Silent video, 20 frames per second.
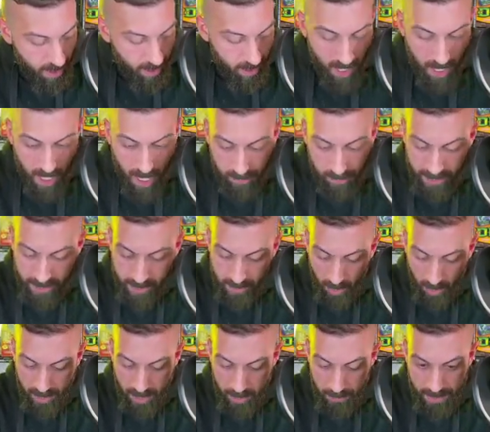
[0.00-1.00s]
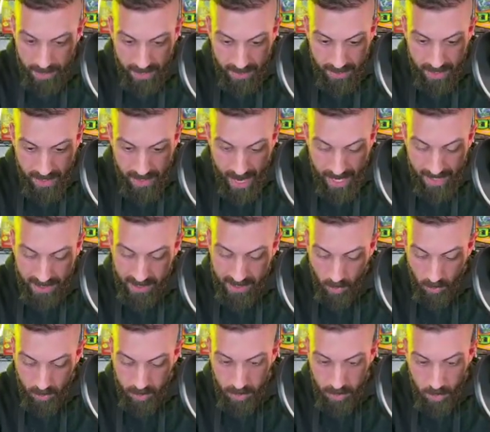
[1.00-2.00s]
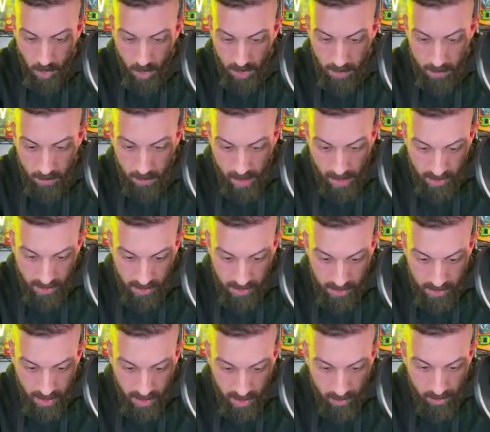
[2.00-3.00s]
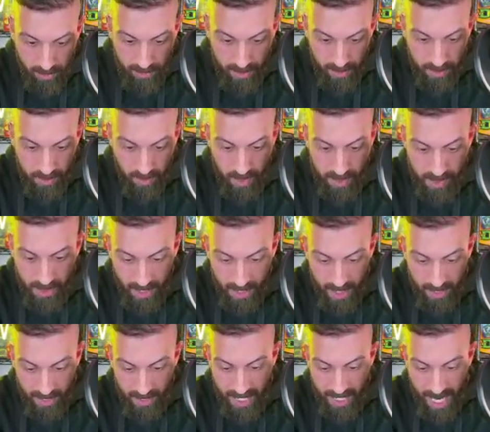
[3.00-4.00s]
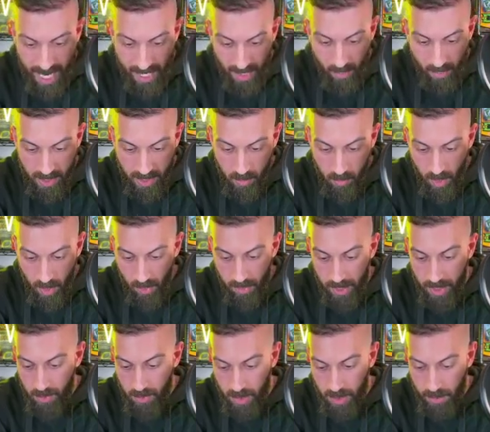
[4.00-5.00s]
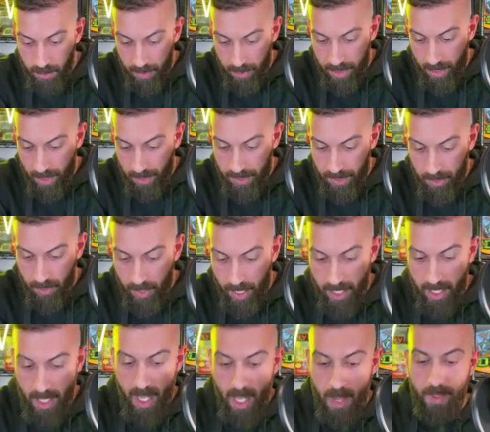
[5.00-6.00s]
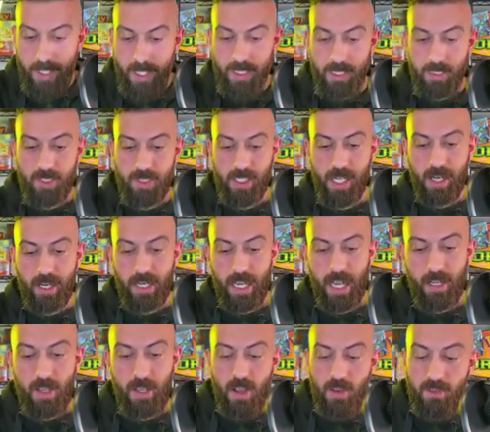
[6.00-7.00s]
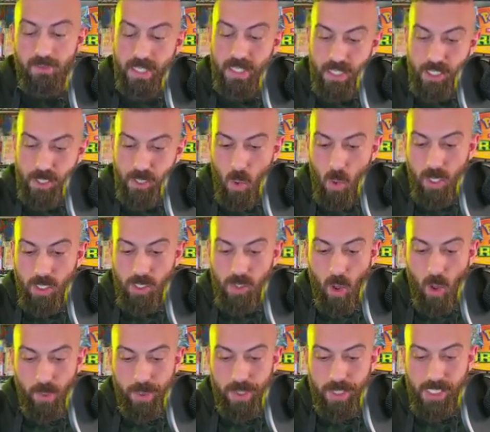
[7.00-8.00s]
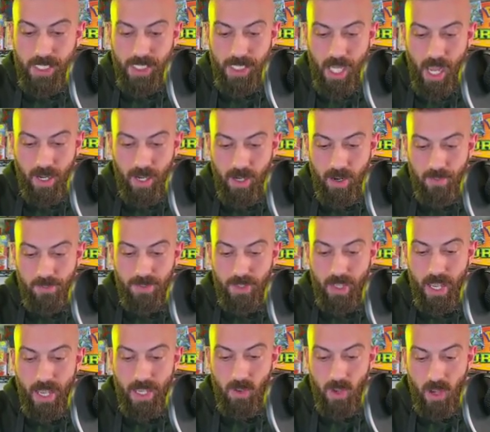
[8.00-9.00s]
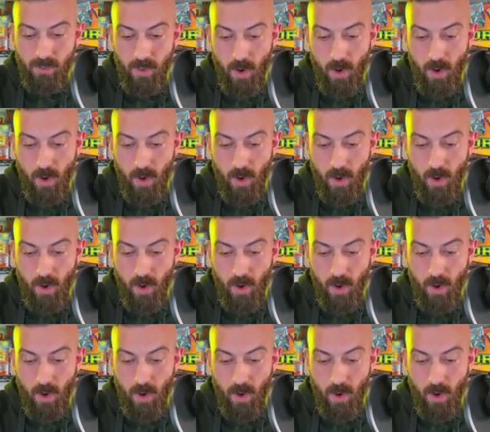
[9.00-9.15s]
Um, this card in a PSA 9 is still 200 bucks or so. So let's check out the hollow as well. This one's pretty hard to grade because if you check it out, Venusaur is all the way to the side here, and you have